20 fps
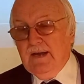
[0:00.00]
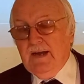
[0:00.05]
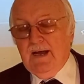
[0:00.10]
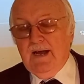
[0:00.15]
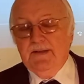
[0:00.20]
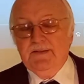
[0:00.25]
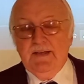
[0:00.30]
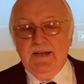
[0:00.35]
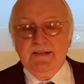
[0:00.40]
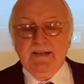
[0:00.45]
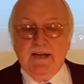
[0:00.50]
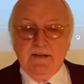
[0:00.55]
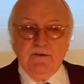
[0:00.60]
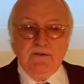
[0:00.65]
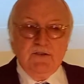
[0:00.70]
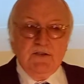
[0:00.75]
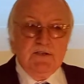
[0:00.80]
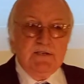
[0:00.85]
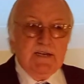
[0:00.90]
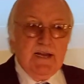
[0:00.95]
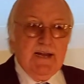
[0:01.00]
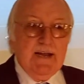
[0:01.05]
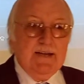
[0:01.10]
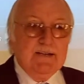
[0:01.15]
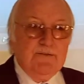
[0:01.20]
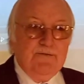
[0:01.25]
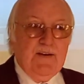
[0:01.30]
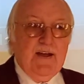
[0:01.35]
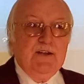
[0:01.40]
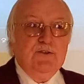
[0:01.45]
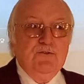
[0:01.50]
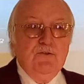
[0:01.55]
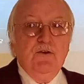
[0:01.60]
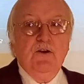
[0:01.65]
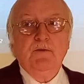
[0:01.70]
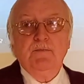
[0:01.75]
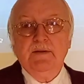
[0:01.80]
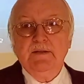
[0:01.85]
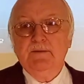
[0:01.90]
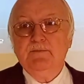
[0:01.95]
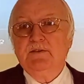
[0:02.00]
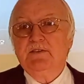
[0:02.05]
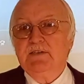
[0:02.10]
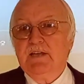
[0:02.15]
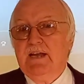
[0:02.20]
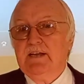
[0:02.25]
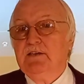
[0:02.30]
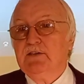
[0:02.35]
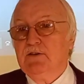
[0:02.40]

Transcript: And then I used to say, and if I knew how many mistakes